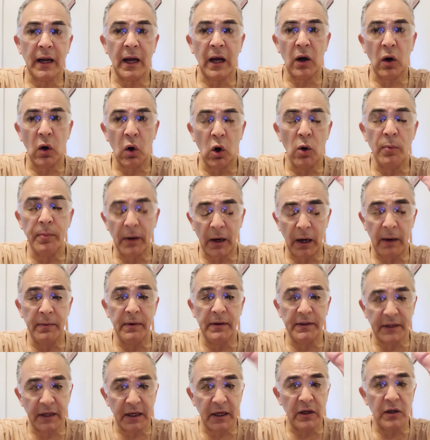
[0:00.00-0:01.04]
I hope
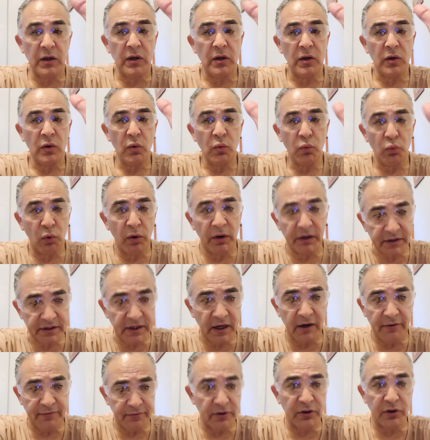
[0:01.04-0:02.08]
everything
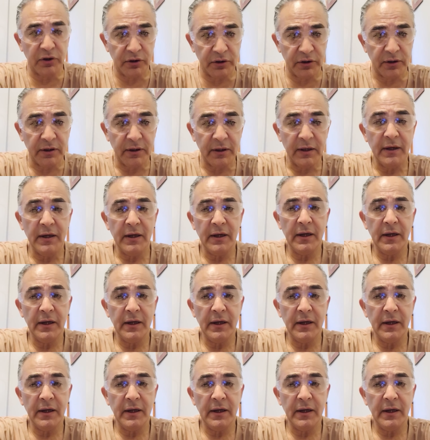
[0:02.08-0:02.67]
works out for good.